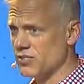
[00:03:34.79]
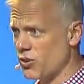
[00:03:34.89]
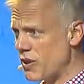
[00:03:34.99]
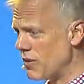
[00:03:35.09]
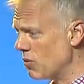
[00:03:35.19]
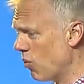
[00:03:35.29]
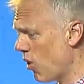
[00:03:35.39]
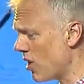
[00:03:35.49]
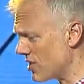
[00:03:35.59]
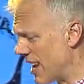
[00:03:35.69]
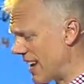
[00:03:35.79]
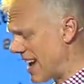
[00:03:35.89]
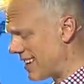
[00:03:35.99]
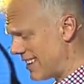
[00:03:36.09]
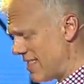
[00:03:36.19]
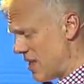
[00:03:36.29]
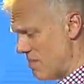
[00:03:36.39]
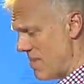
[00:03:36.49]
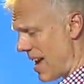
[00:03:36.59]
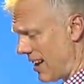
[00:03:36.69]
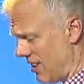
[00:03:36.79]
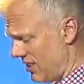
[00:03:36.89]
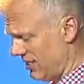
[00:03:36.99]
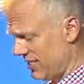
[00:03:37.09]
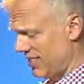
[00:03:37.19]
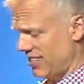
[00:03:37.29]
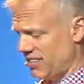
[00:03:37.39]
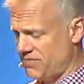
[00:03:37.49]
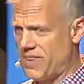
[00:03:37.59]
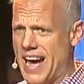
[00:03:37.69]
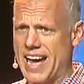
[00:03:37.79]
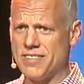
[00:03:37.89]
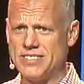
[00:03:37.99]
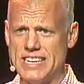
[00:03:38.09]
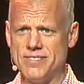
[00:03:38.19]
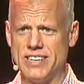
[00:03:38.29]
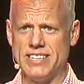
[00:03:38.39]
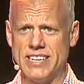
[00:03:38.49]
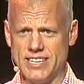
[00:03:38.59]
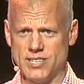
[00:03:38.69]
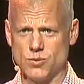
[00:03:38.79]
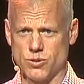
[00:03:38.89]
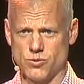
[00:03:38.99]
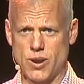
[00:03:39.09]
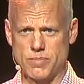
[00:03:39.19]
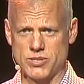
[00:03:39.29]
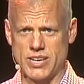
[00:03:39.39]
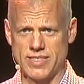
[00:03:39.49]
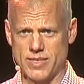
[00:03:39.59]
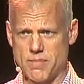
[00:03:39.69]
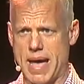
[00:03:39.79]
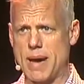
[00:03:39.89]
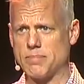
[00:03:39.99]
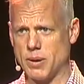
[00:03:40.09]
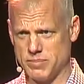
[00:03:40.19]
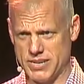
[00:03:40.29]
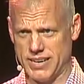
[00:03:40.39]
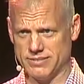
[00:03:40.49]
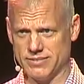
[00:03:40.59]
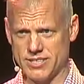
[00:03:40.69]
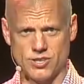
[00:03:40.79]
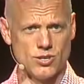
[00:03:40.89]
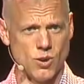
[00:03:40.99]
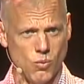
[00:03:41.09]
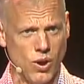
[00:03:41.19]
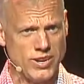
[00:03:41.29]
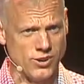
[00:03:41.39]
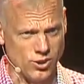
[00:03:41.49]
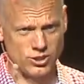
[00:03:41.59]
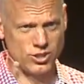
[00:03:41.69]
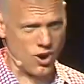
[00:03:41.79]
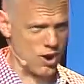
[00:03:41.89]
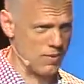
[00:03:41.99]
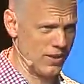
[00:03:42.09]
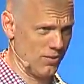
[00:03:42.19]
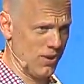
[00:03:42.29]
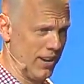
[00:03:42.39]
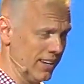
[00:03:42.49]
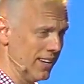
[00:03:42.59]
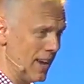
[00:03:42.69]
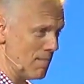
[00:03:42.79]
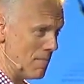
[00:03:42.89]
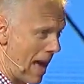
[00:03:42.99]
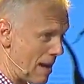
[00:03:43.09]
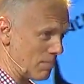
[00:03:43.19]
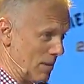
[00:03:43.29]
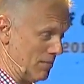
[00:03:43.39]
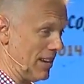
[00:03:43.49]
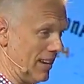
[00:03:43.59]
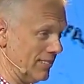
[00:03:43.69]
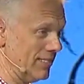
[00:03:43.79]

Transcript: Or even worse, I got in the mail five DVDs which represent the map update. This is a one year old car, by the way, a map update.